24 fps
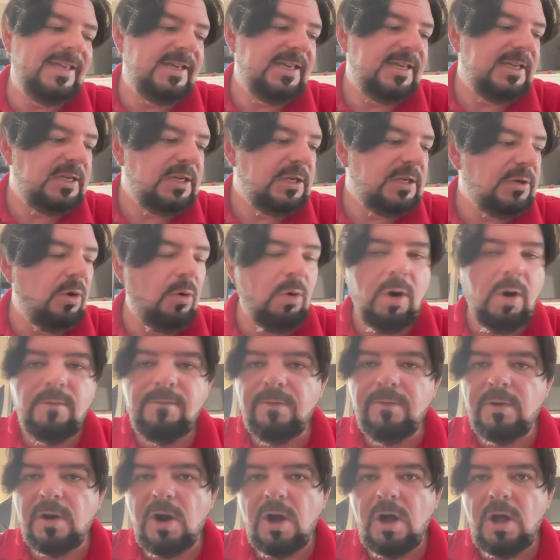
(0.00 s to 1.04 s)

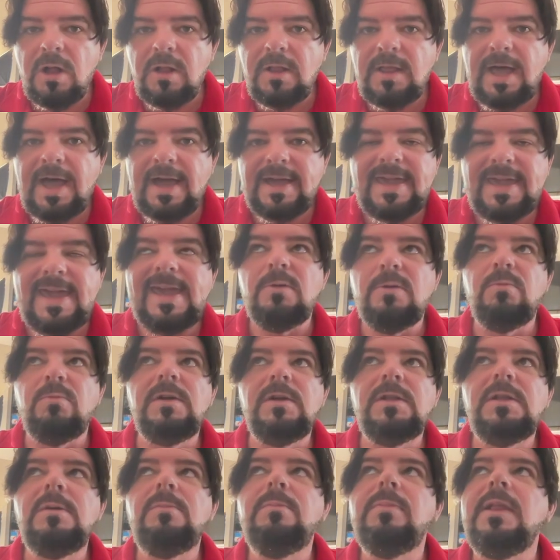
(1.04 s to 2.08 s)
Overall, I can't
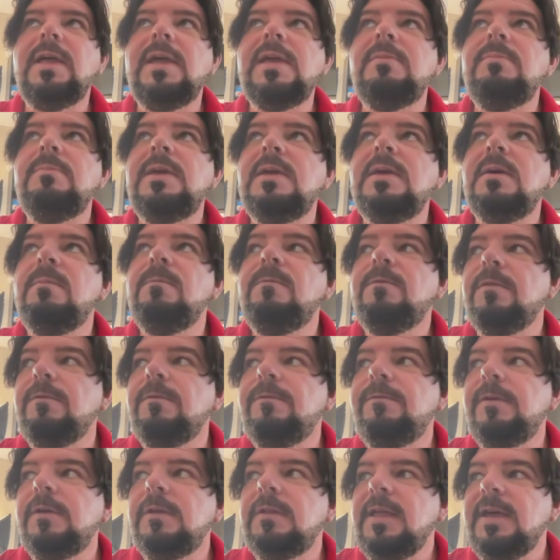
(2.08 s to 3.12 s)
really blame him for
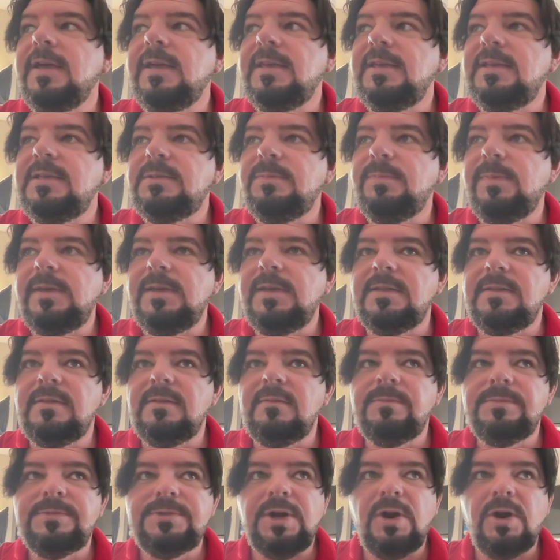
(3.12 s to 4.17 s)
feeling like he's being
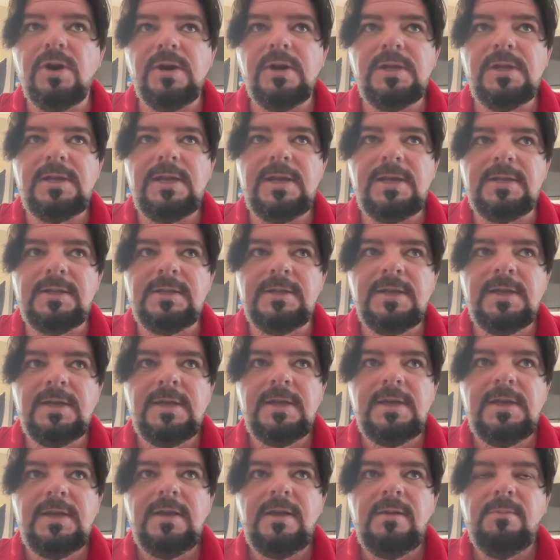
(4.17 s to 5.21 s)
targeted
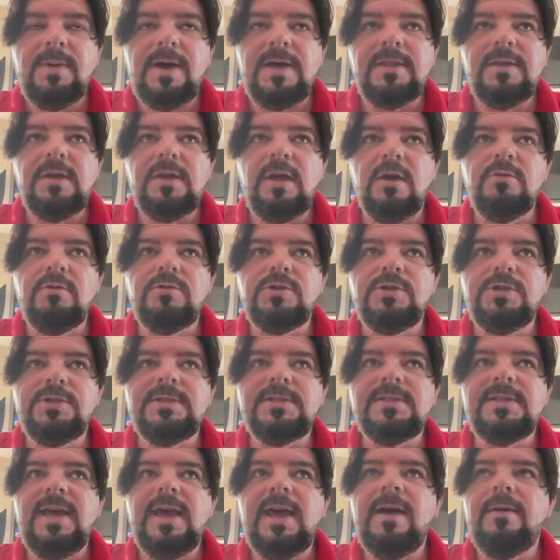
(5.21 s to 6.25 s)
by the coaching
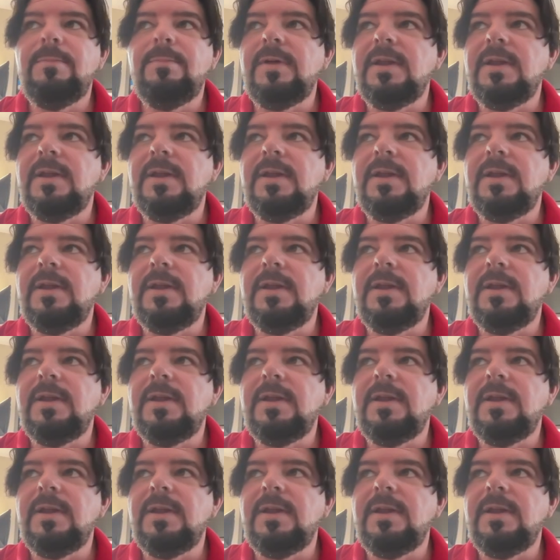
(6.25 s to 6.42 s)
staff.